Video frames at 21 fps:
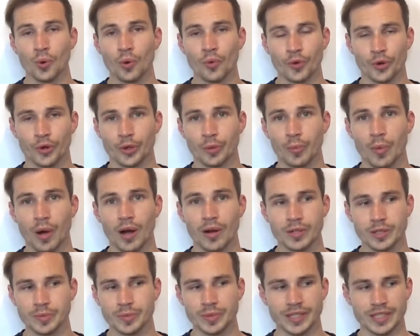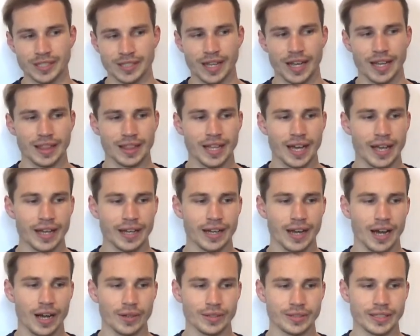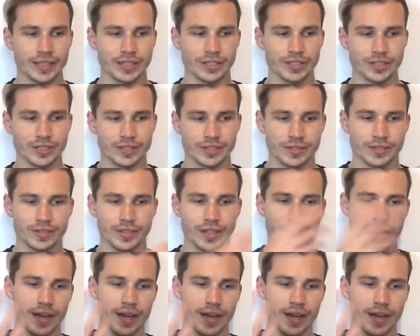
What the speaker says: over mounts because I like how they just